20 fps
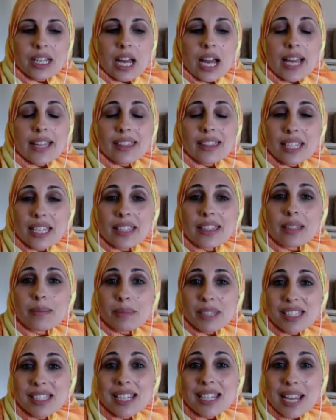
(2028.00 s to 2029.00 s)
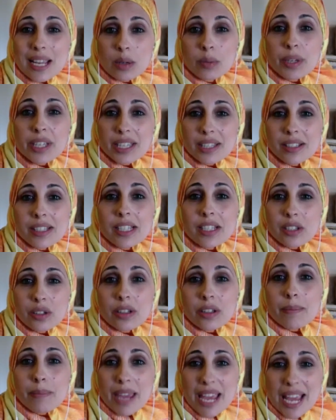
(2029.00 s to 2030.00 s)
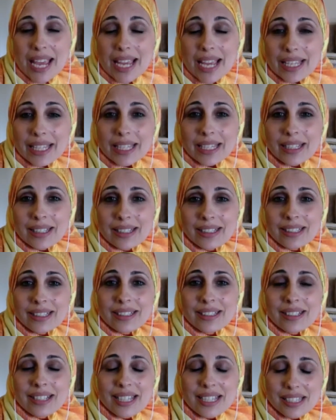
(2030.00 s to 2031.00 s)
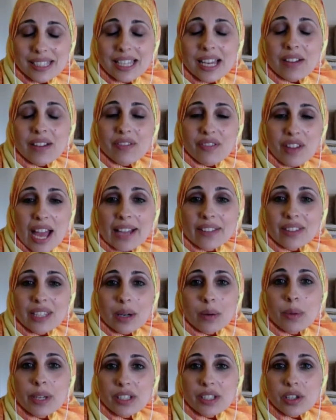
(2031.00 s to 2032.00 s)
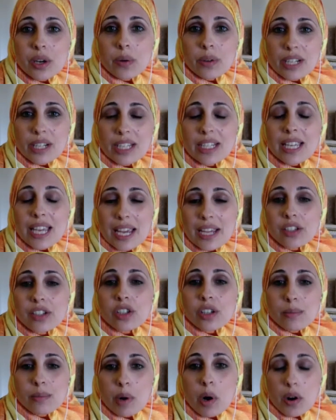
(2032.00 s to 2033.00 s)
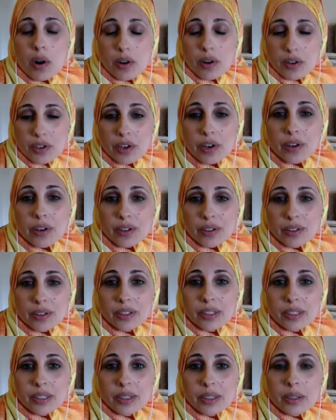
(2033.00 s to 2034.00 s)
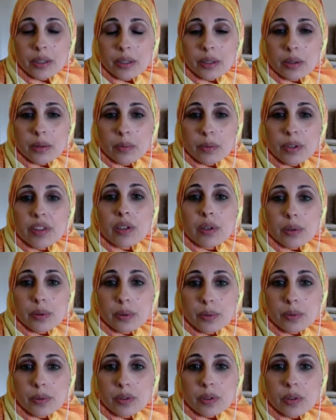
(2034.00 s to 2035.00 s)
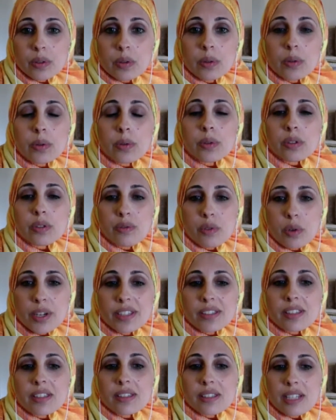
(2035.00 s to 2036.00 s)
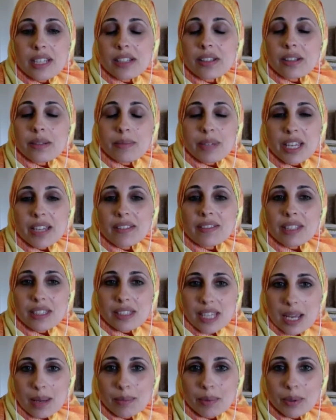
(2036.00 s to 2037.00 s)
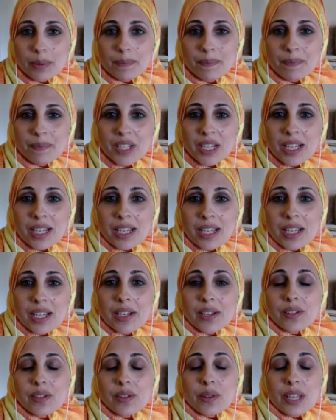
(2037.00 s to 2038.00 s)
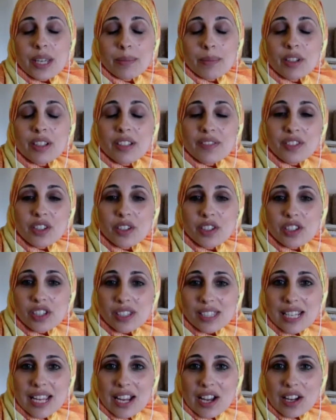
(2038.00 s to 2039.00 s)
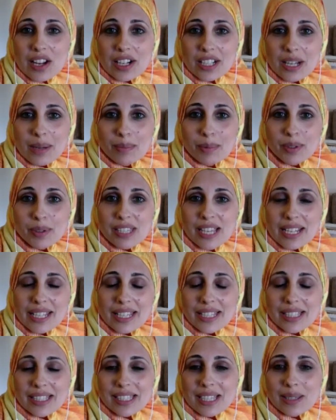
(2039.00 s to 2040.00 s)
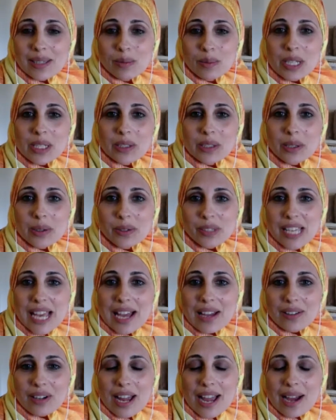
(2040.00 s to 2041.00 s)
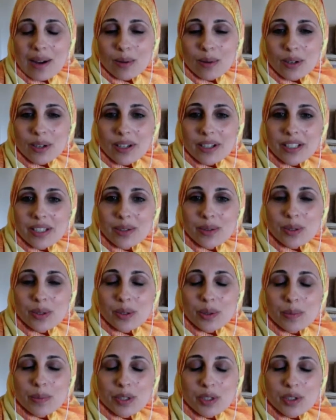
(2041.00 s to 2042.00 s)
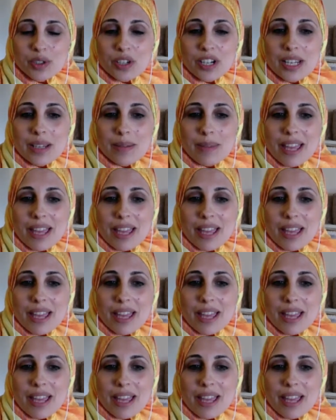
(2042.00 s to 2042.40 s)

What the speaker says: I think the mistake we continue to make is the fact that we don't engage and partner with those whose voices need to be at the table. So Kimberly, if you could just stay on a couple seconds as we close out our YouTube stream.